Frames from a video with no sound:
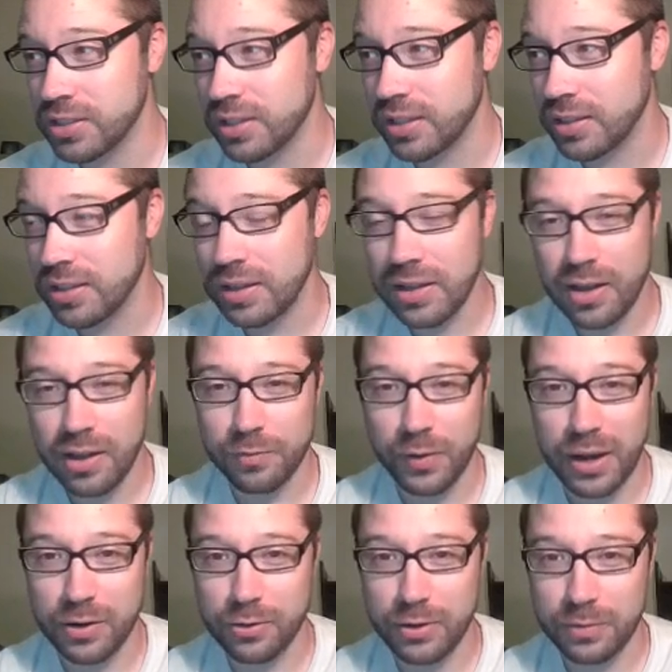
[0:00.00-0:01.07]
a
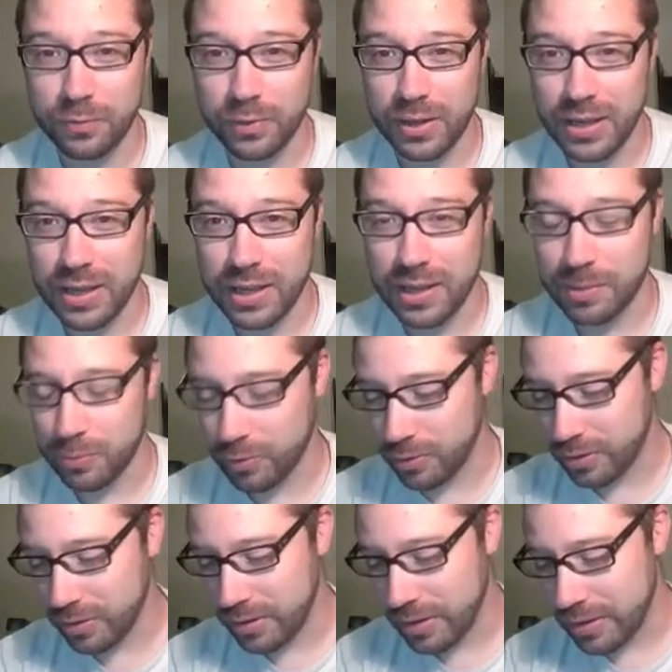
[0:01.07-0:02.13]
Fiery Flame,
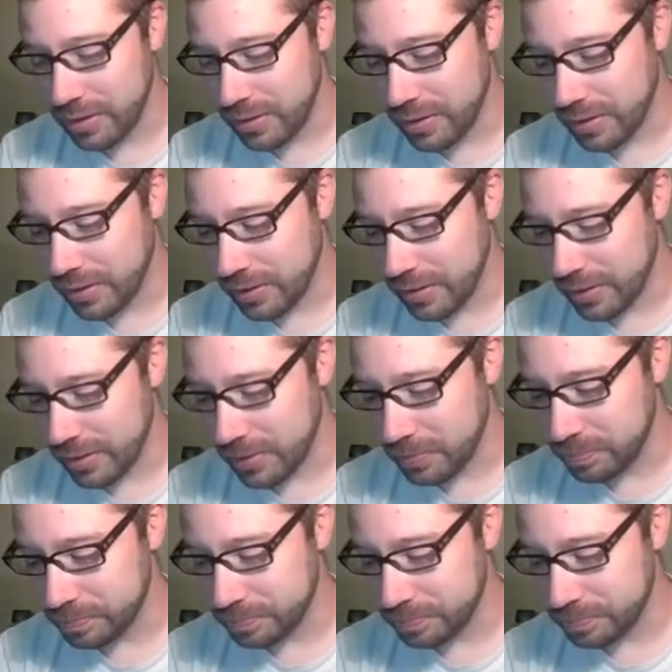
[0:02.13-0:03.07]
or